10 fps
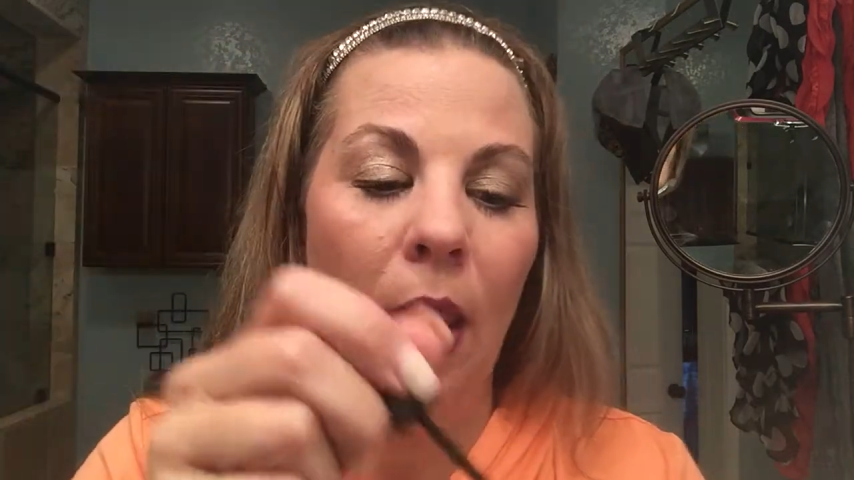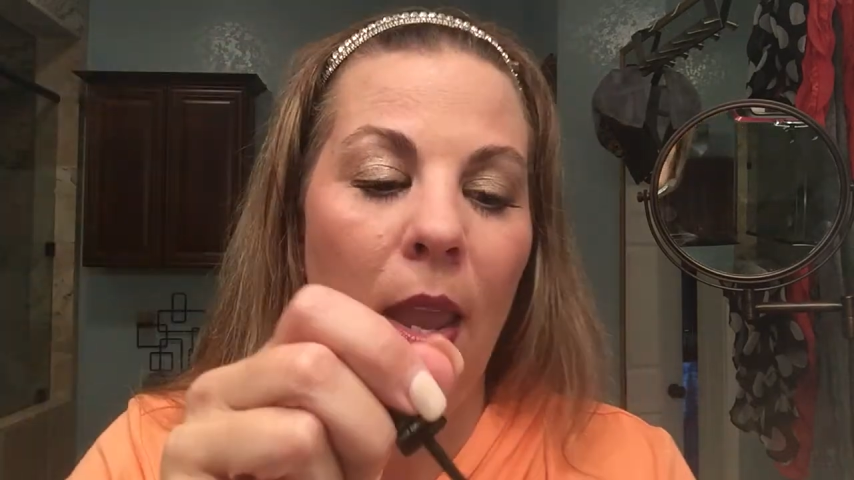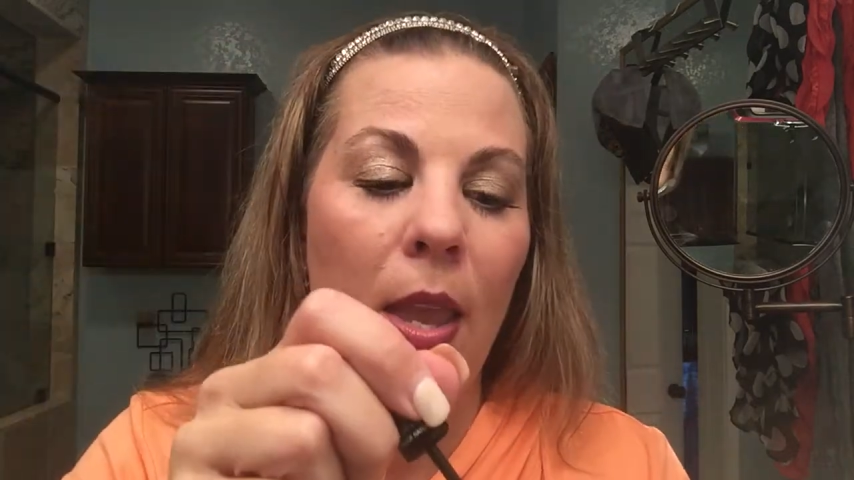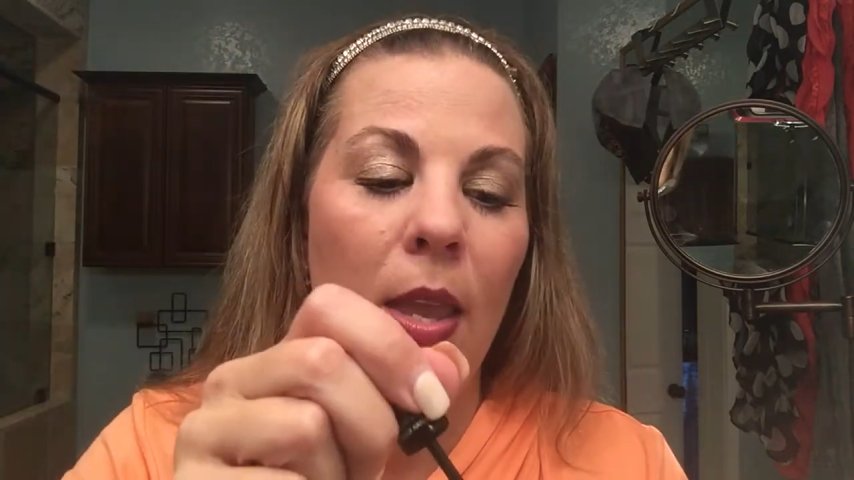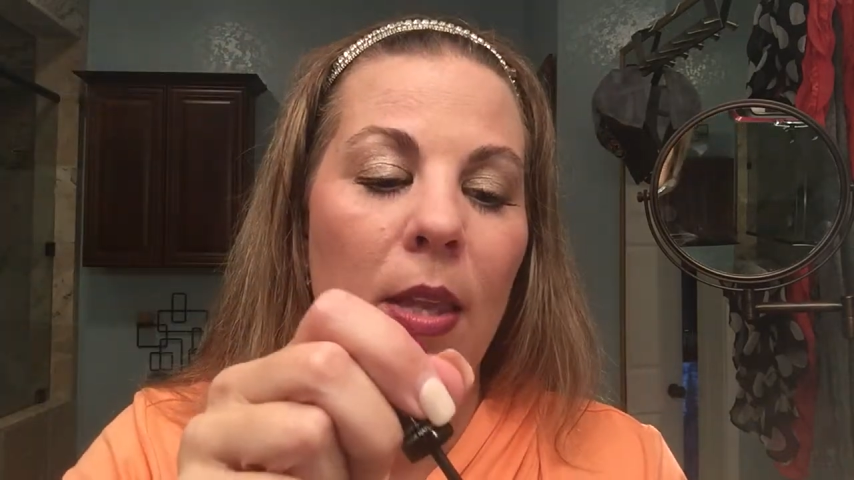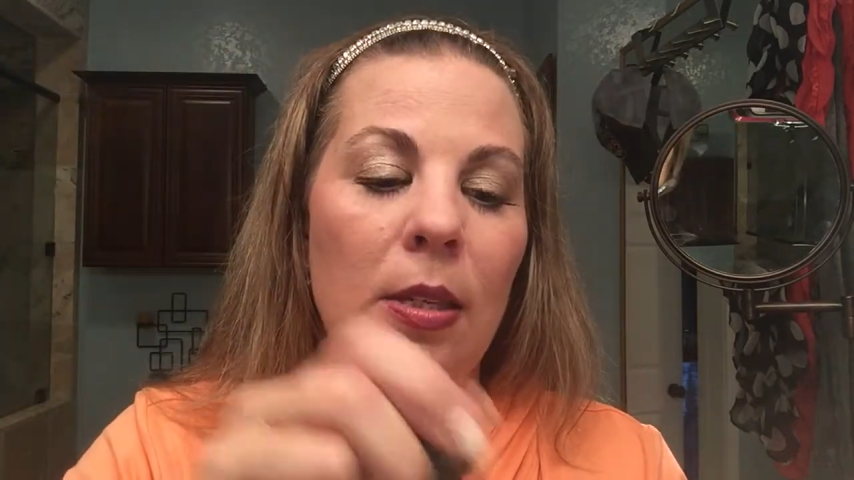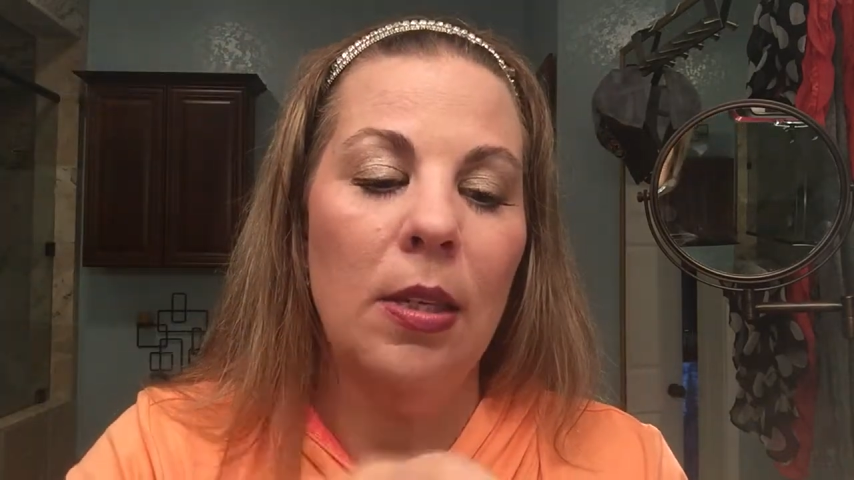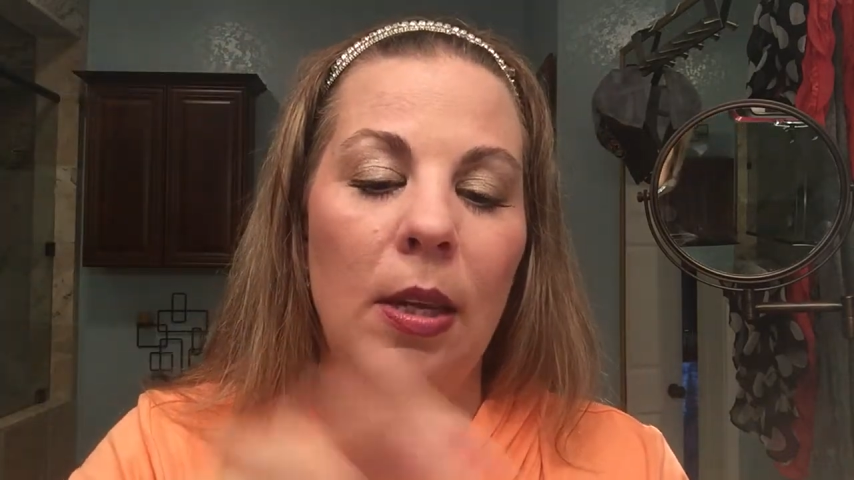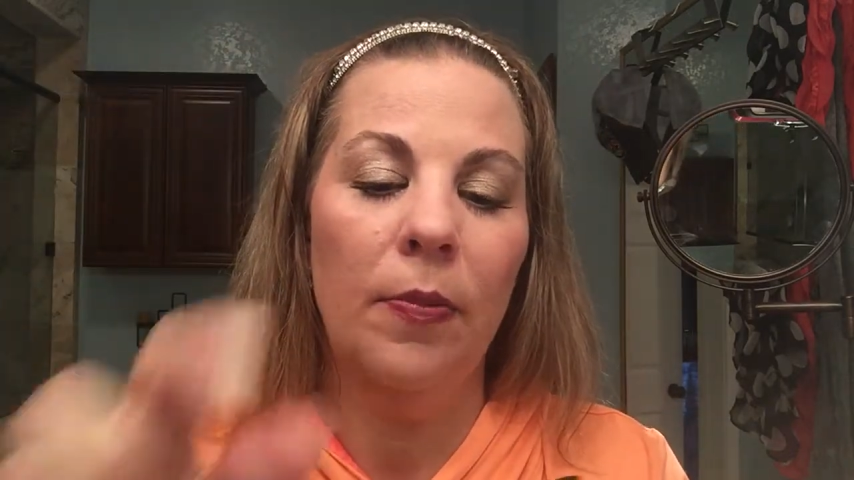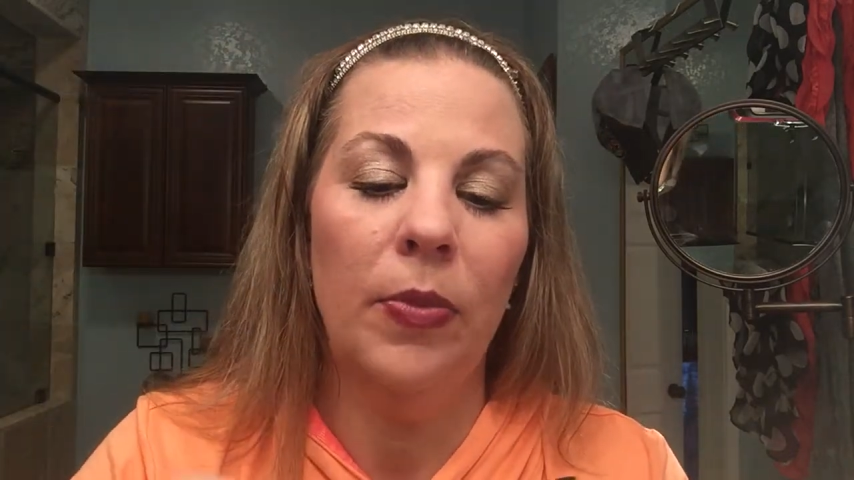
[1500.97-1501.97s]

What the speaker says: And